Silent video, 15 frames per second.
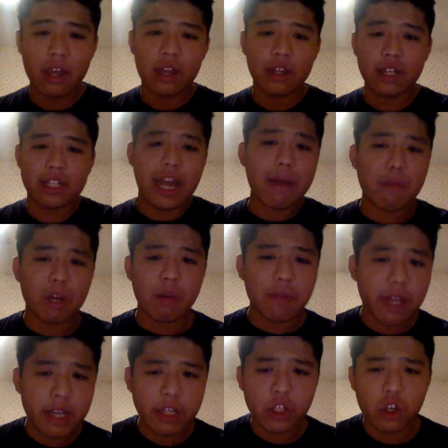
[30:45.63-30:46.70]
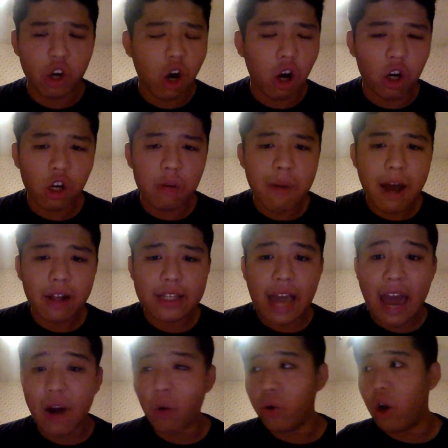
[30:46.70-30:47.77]
Does that become easier or harder to balance? I
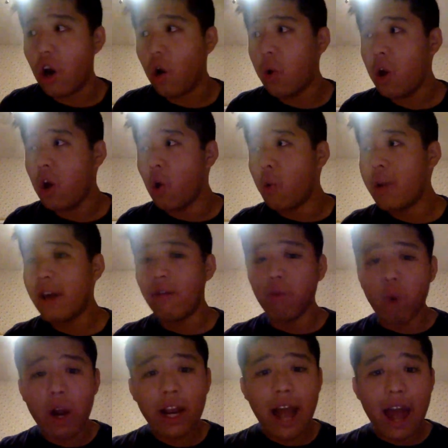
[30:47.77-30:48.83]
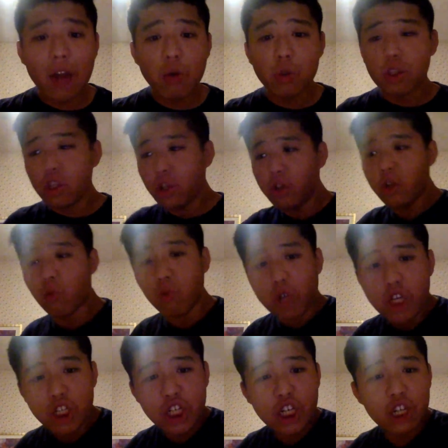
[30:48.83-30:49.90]
don't know. We have one guy who's literally
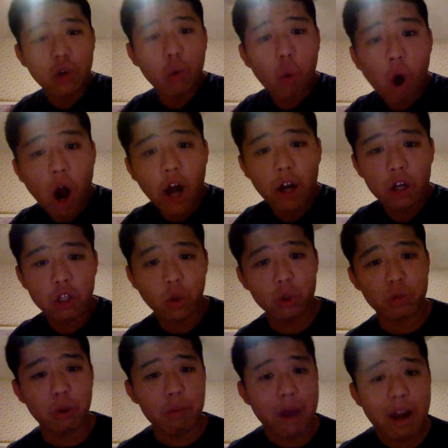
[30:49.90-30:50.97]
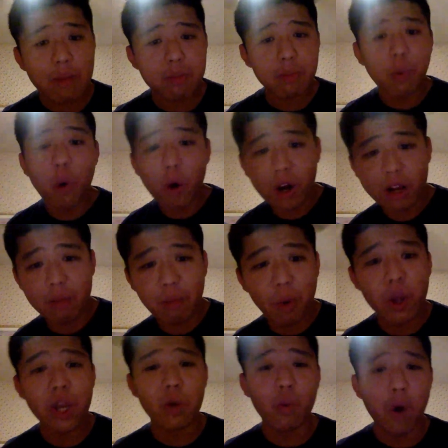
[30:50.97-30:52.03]
reaching in the water, so his momentum's poured,
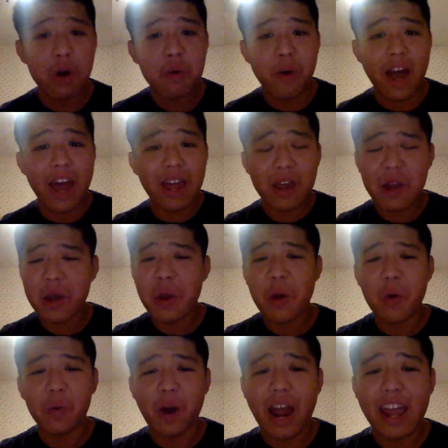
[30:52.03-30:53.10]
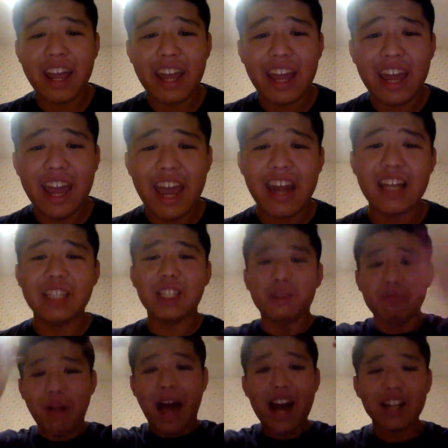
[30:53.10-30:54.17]
pointing one way, right? And he's
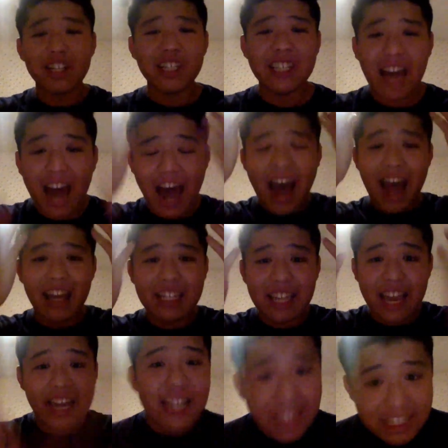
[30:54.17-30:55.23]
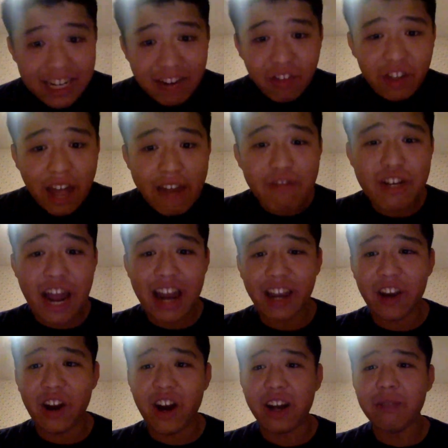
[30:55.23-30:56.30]
splashing his eyes, and he doesn't have a life jacket
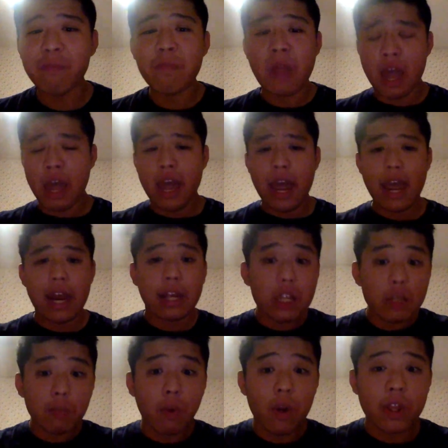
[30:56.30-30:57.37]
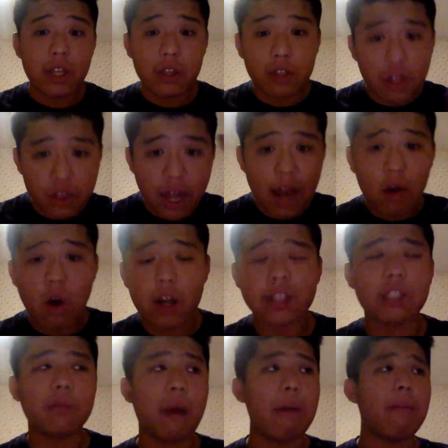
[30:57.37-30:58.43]
on. And at this point, the, the thought
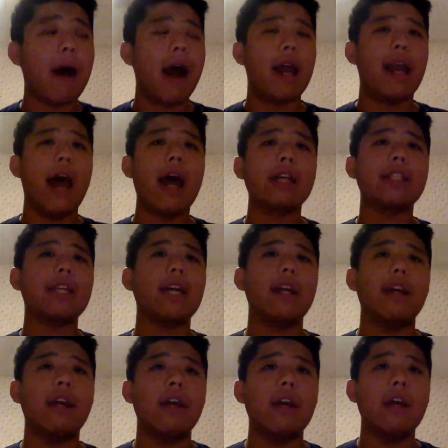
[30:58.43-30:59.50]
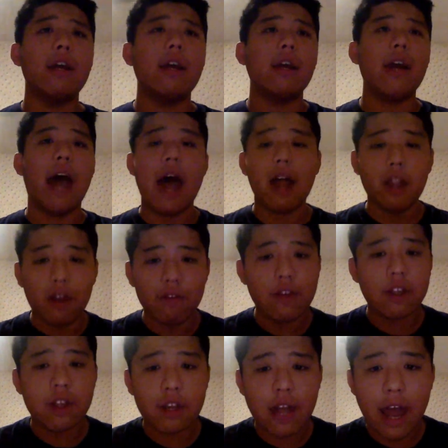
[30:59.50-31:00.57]
crosses my mind. I said, I love
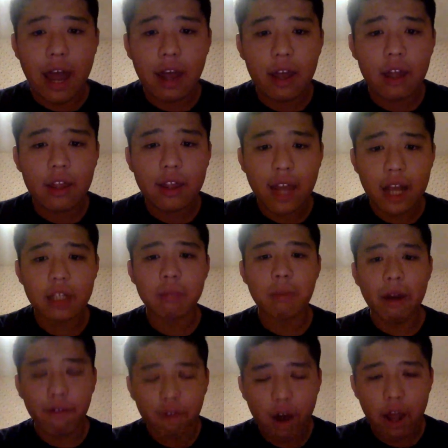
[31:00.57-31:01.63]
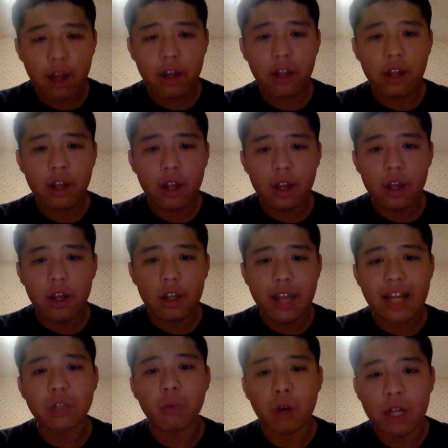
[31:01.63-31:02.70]
Ethan Dye. That's friend.
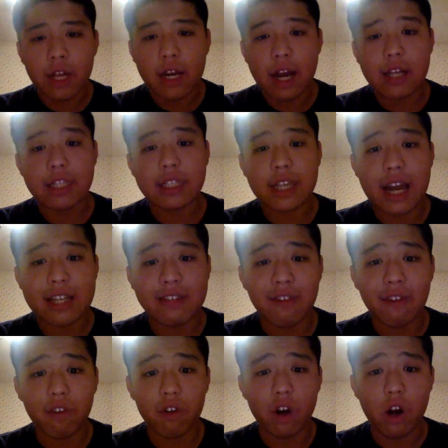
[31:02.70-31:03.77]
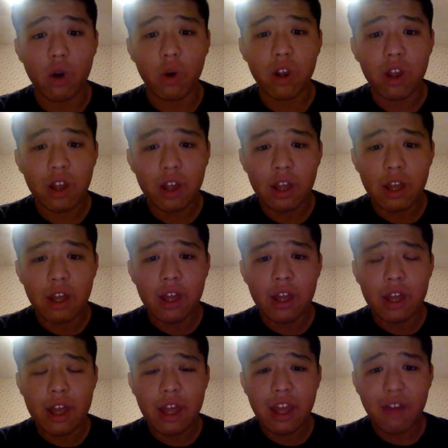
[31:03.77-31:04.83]
That's one of the nicest guys I've ever known.
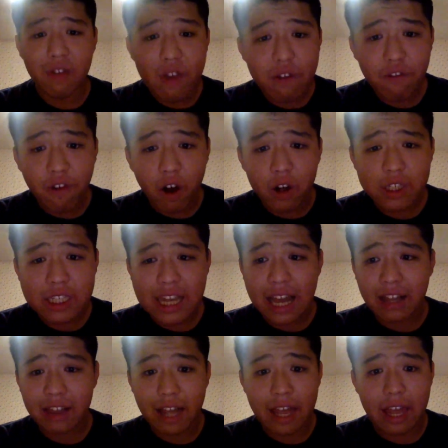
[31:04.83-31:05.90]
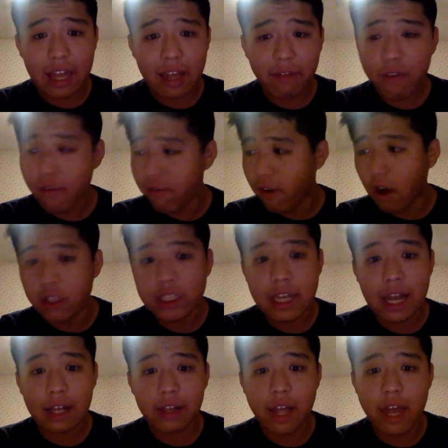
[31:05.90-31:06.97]
If he falls in that le- if he falls in
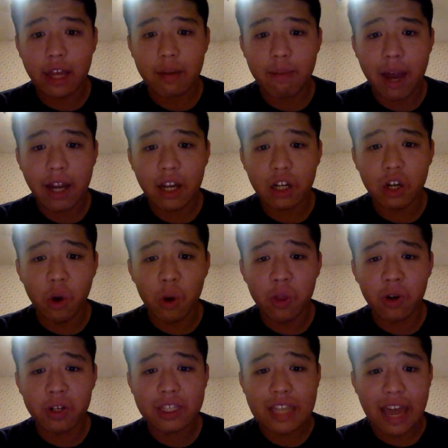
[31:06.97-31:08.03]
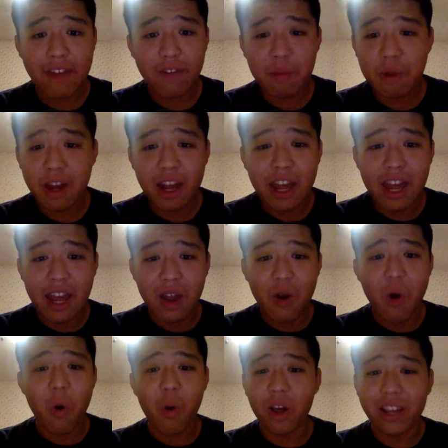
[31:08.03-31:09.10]
that lake, am I gonna go in there and save him?
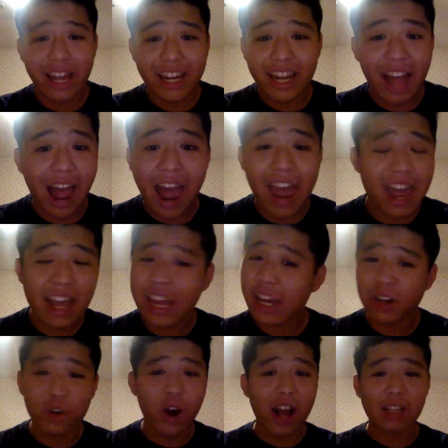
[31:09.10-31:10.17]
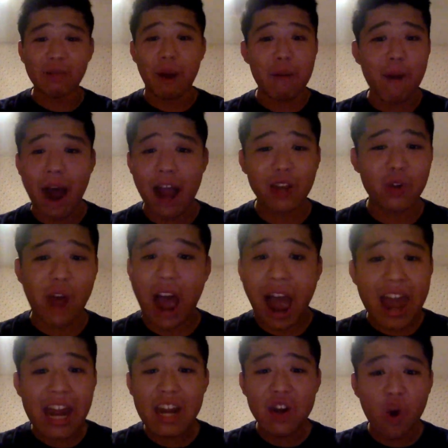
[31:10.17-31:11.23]
Like I, it crossed my mind, dude. I
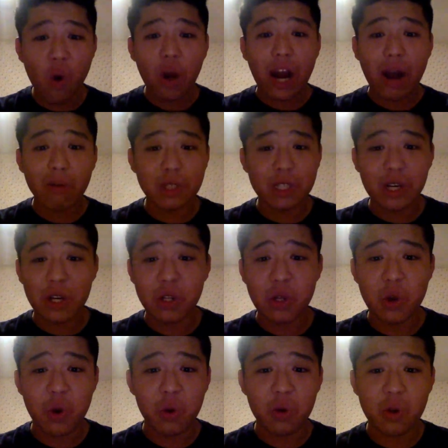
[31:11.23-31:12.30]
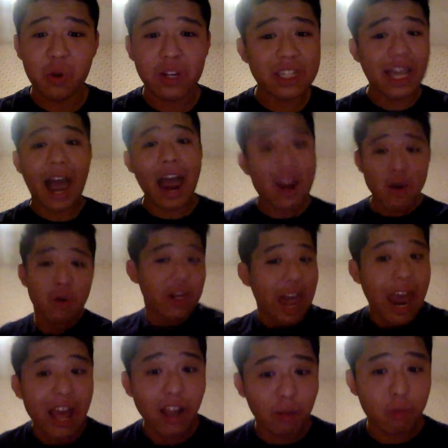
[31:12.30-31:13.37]
didn't know what I was gonna do, dude, because I knew
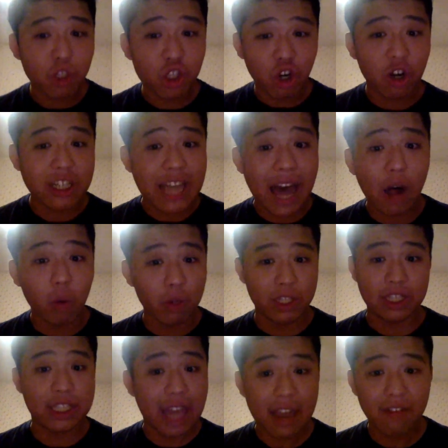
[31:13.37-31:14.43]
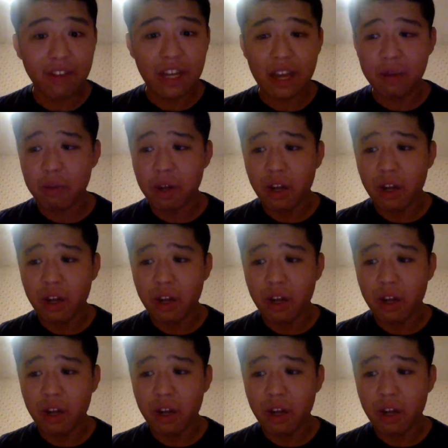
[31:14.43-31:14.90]
Caleb sure as hell wasn't saving him.